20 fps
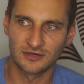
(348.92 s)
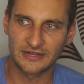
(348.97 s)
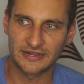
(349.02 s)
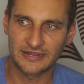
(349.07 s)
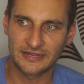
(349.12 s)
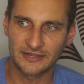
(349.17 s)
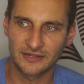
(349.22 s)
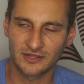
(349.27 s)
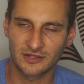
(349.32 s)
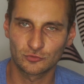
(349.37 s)

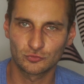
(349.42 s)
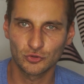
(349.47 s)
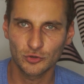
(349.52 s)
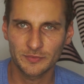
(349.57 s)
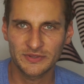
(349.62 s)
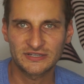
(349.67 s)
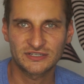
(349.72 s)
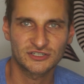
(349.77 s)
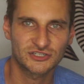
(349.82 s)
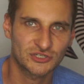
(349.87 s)
a
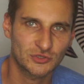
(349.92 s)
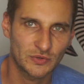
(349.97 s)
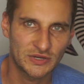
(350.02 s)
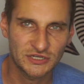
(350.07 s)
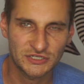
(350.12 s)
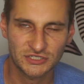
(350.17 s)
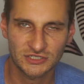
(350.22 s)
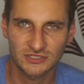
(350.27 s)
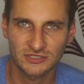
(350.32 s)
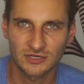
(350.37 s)
roommate
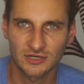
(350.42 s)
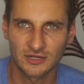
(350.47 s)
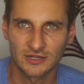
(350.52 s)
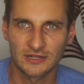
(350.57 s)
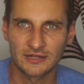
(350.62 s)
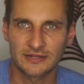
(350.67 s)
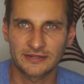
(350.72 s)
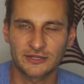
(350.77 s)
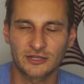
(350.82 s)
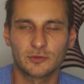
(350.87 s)
situation,
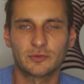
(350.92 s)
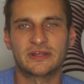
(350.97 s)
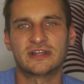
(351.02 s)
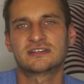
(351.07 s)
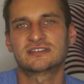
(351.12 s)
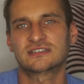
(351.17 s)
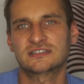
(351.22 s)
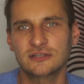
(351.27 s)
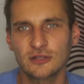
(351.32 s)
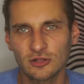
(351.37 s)

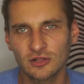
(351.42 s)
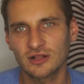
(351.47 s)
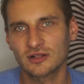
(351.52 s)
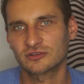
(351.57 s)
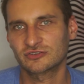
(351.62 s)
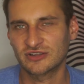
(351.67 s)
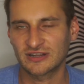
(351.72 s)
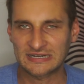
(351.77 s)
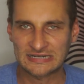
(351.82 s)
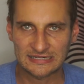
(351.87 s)
it's
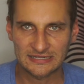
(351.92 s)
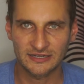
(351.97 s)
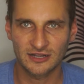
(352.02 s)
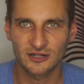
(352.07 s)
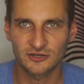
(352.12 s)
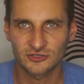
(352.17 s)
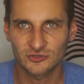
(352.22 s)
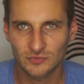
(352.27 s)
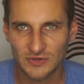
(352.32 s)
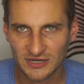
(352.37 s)
still technically
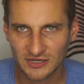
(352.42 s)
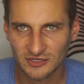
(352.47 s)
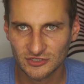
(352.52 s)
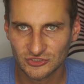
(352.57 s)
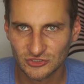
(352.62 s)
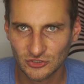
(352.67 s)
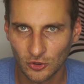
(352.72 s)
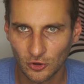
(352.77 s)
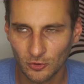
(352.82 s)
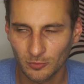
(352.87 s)
under rent
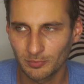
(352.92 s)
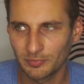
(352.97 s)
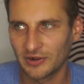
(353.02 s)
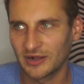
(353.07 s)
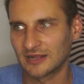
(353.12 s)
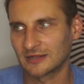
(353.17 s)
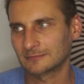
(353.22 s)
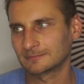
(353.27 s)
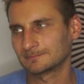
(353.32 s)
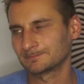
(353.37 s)
control,
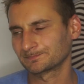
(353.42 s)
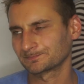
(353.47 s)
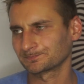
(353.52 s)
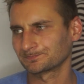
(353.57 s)
but